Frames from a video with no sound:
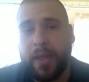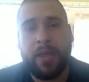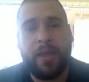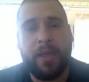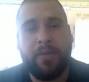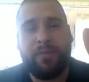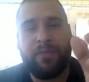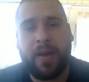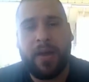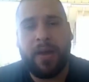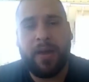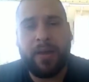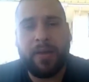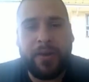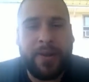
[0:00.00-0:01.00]
If
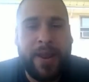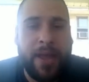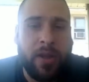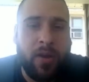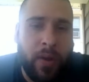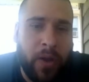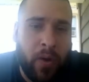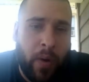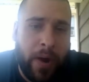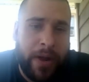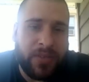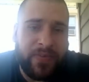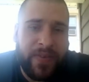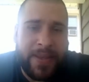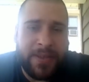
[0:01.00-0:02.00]
you're not going quite
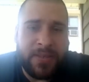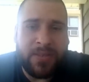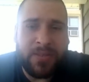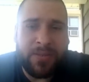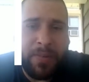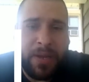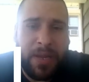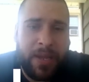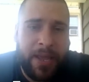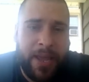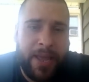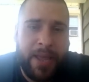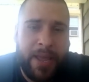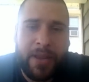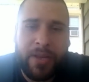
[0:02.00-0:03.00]
as fast as me,
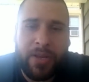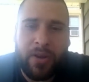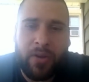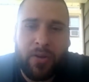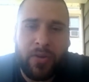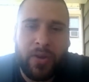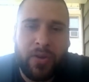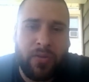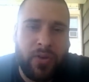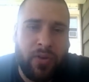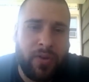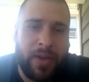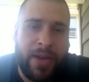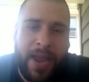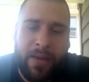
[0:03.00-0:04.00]
and you know
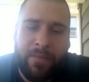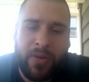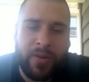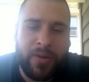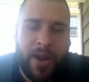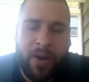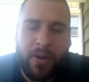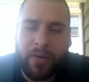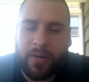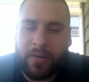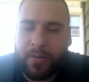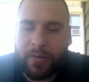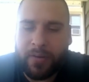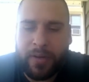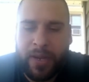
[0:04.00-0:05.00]
you could have your dart
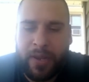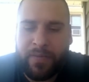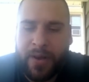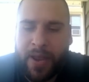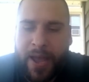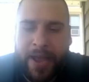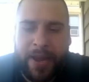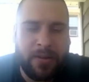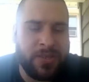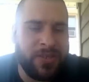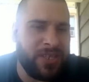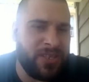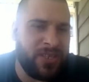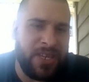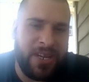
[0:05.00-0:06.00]
even higher,
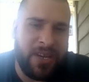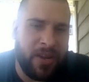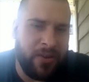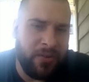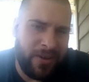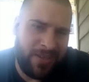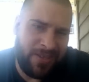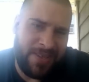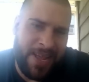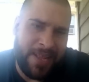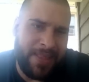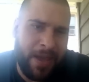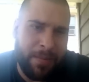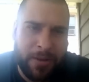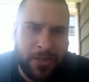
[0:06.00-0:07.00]
1,600 is
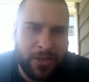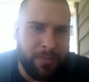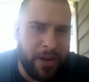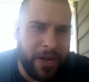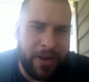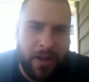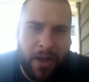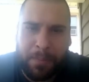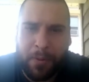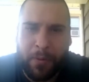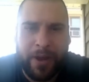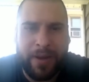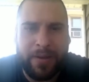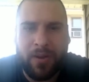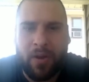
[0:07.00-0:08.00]
not that much money to
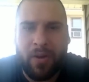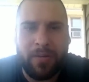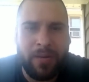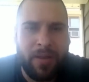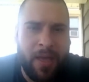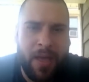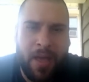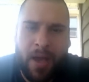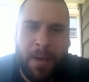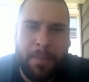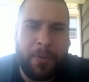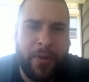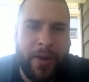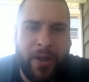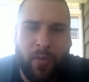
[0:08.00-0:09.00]
upgrade. Go
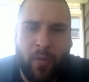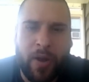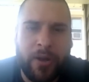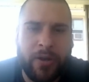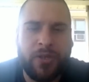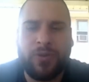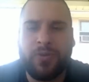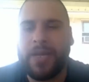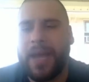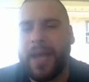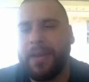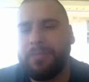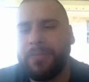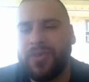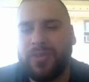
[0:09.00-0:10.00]
upgrade it 1 or 2
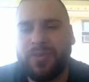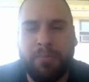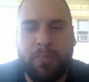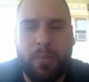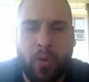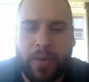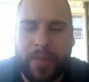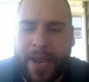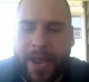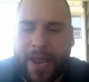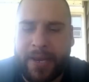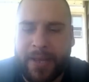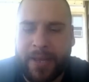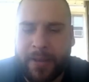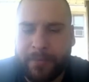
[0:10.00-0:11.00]
times more than I did.